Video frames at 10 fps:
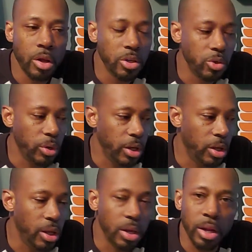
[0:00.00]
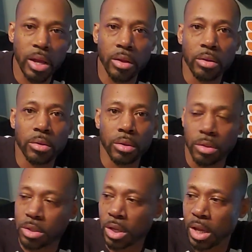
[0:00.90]
So they getting that
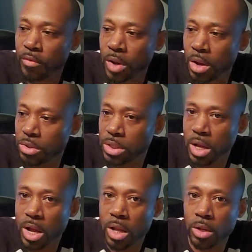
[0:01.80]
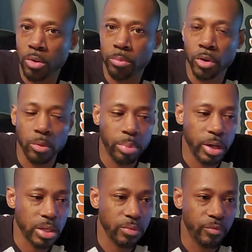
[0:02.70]
together outside. They'll, you know,
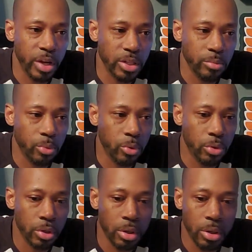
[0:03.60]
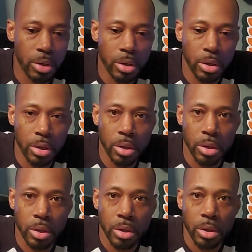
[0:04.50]
plant some vegetables.
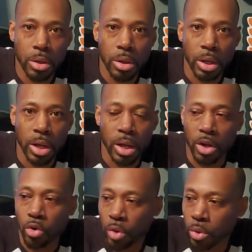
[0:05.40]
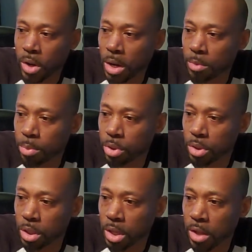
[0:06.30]
Got a grill that I'm gonna put
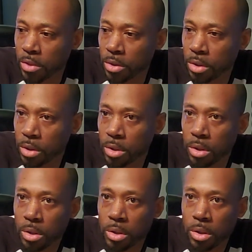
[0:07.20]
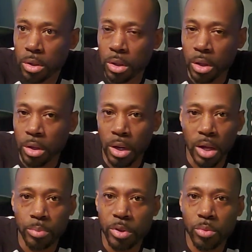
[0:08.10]
together. And a lot
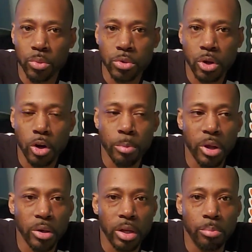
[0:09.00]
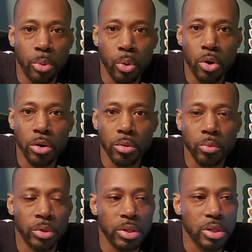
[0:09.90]
of people talking about they bored
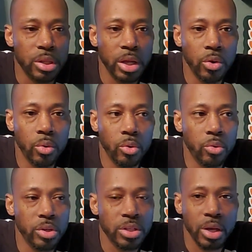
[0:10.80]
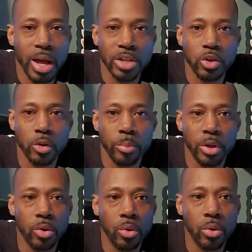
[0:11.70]
with this thing going on. It's a lot you can be
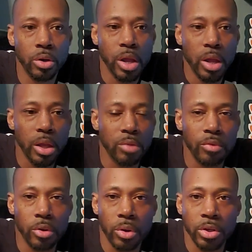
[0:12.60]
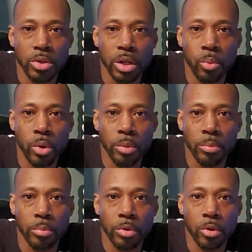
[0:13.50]
doing, even though they want,
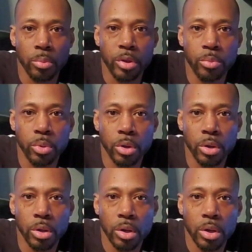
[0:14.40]
you know, people to